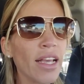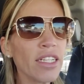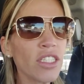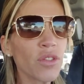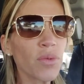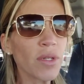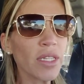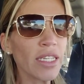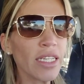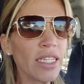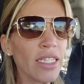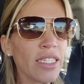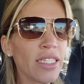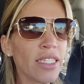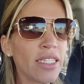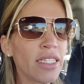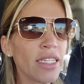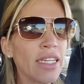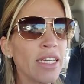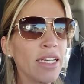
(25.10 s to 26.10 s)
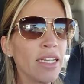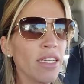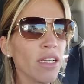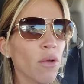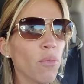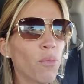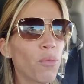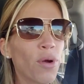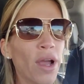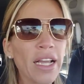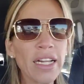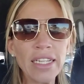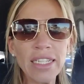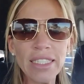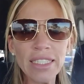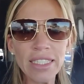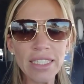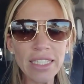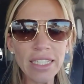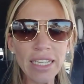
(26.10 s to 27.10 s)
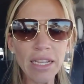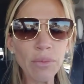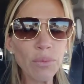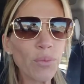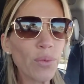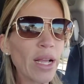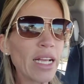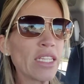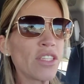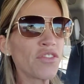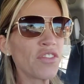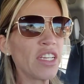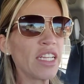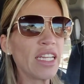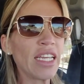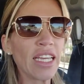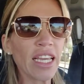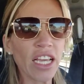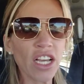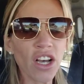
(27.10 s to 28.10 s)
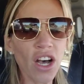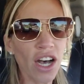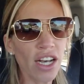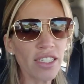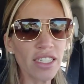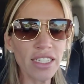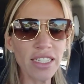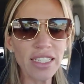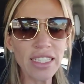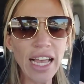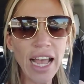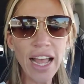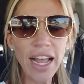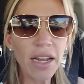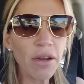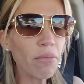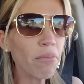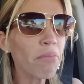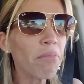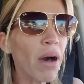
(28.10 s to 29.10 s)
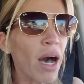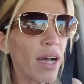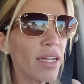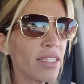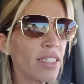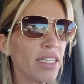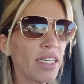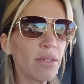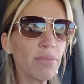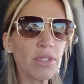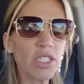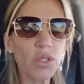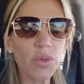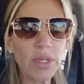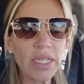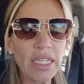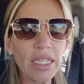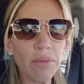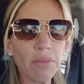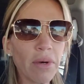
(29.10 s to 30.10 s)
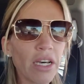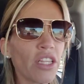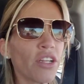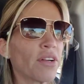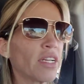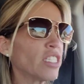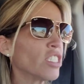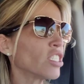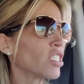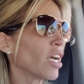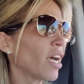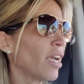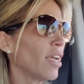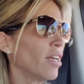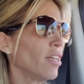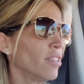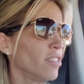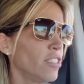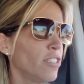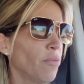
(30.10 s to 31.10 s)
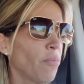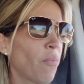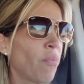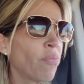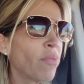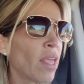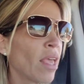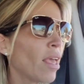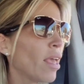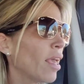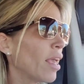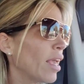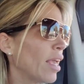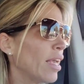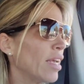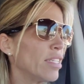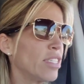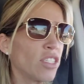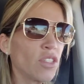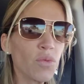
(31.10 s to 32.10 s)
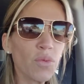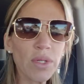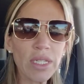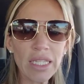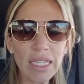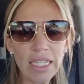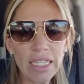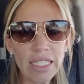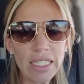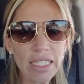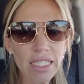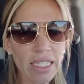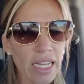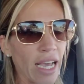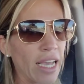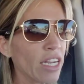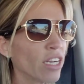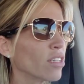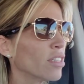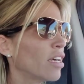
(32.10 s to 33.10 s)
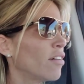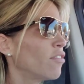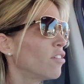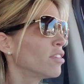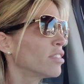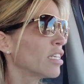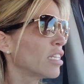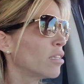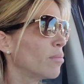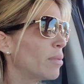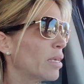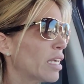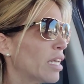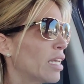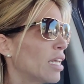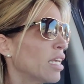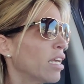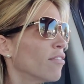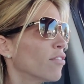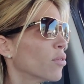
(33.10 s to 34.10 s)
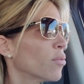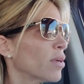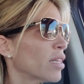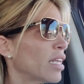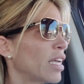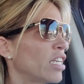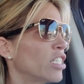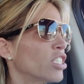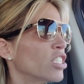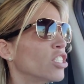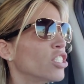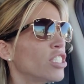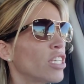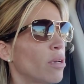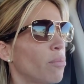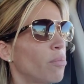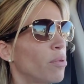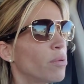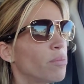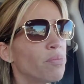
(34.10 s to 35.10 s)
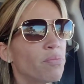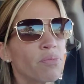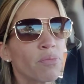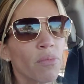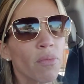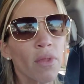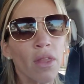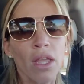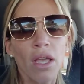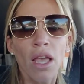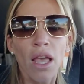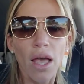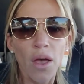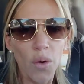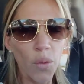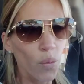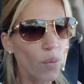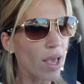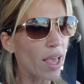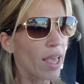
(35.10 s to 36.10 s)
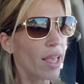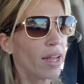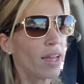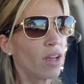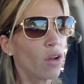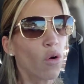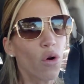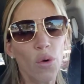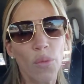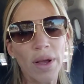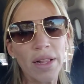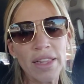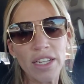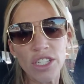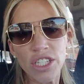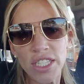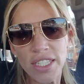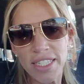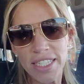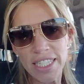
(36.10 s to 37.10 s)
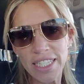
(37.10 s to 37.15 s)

It's released in pregnancy and breastfeeding and causes that bonding between mother and child. It's released in higher levels at the beginning of a relationship when there's